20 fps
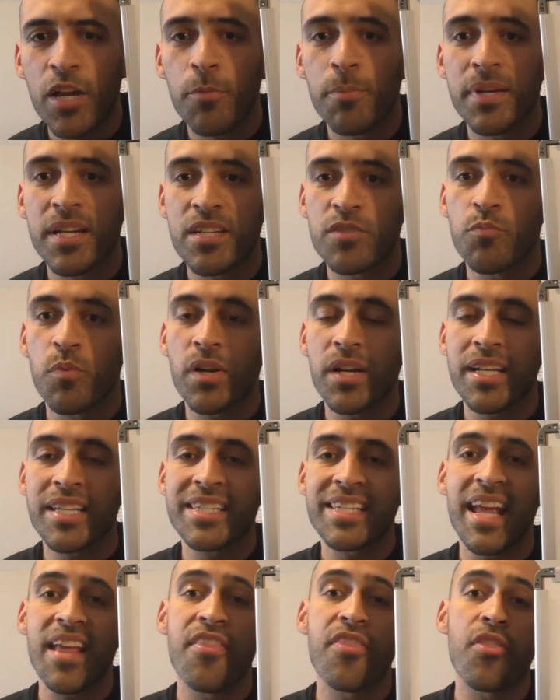because we're gonna
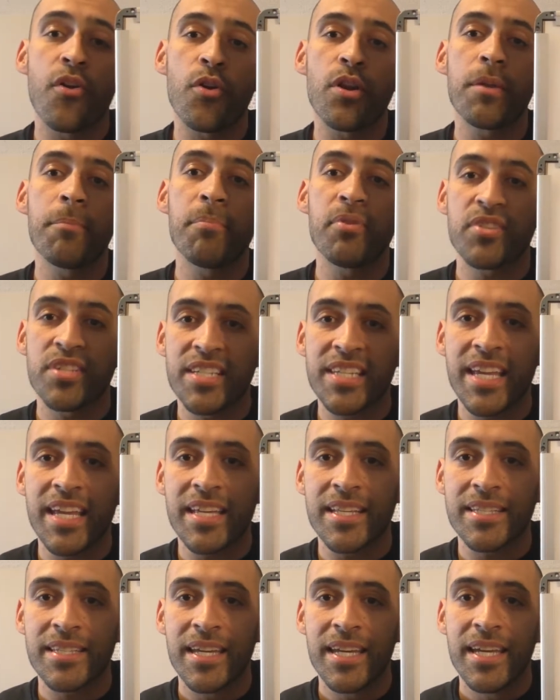say
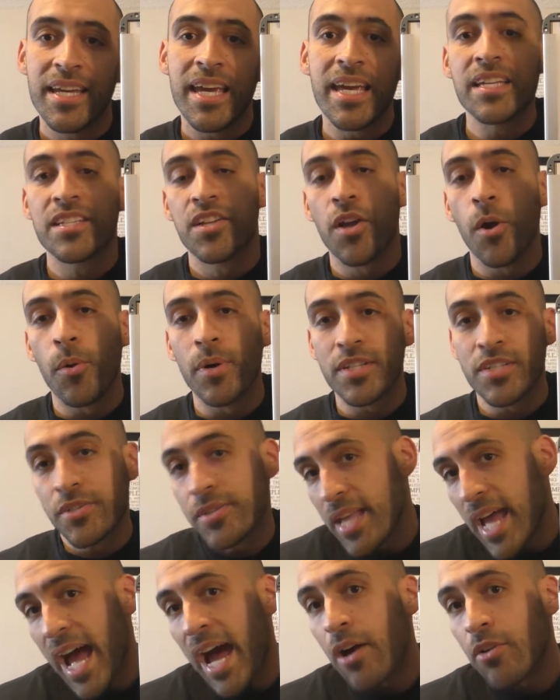30% is going to
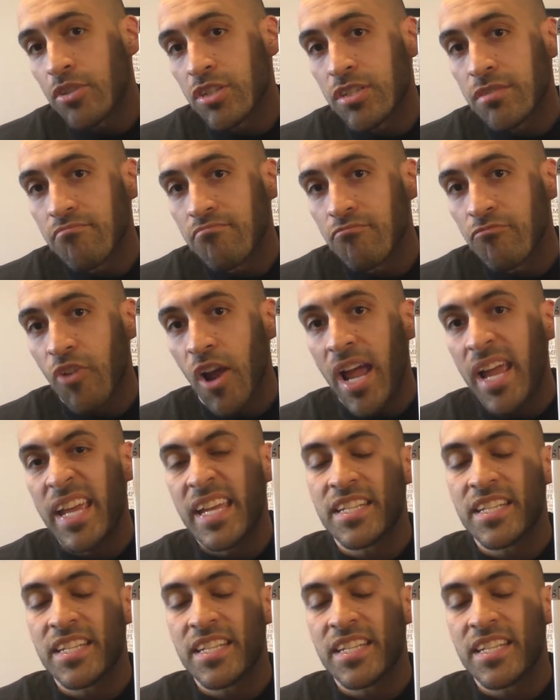the house, right?